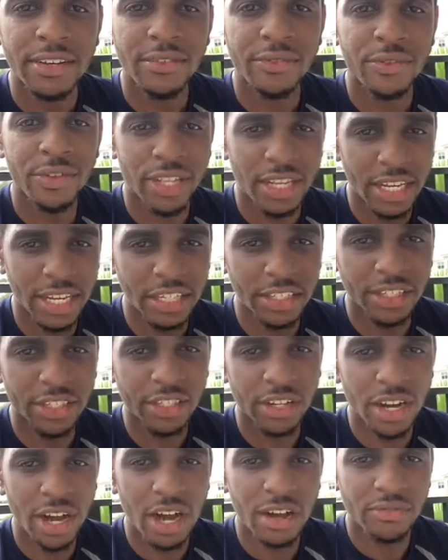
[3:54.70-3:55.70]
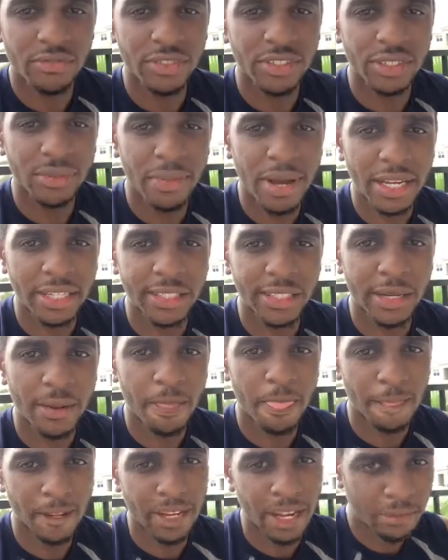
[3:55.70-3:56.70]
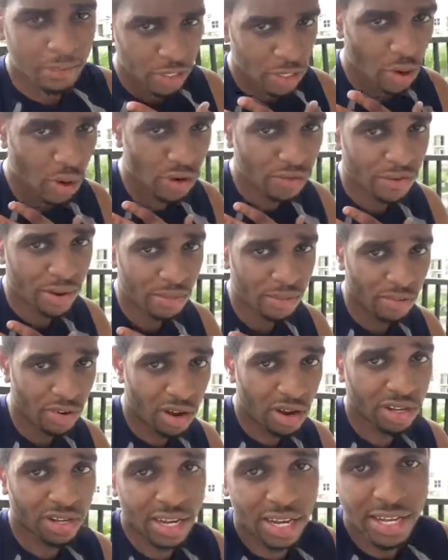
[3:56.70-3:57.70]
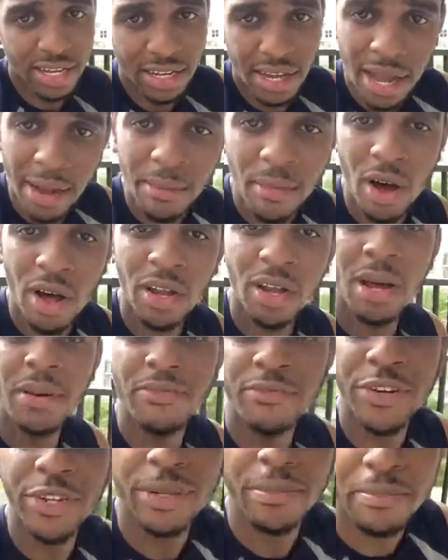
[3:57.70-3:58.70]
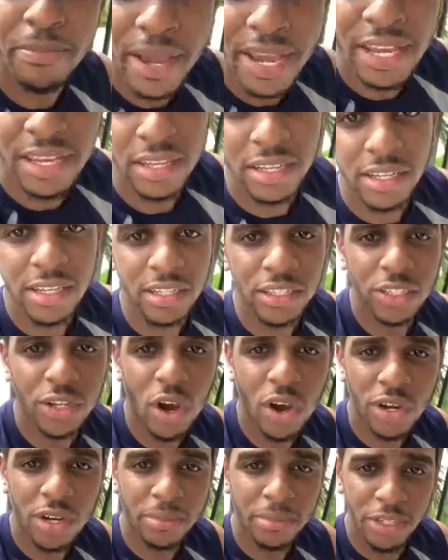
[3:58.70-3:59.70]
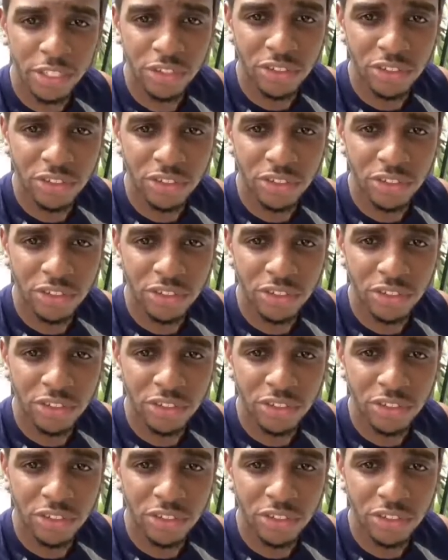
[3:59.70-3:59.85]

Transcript: for the Eastern Conference matchup. But let me know if I'm wrong. Like, I'm all up for debate. Talk to me,